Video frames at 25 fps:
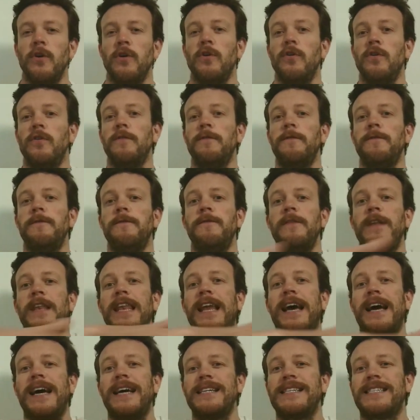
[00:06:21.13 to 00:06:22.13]
or
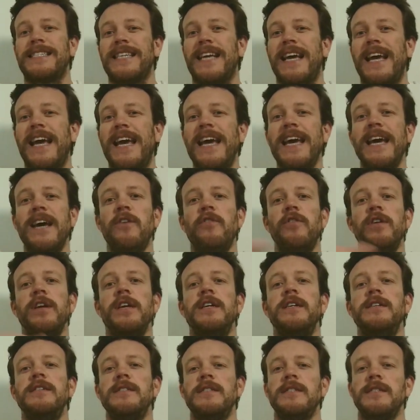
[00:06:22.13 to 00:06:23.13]
flat
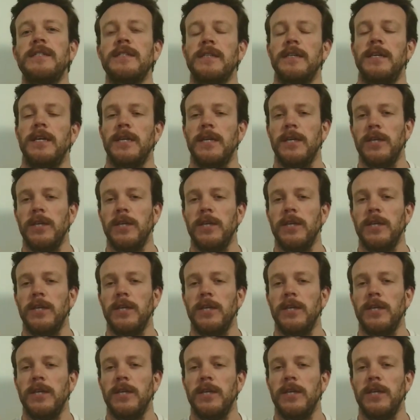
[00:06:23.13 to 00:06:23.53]
areas,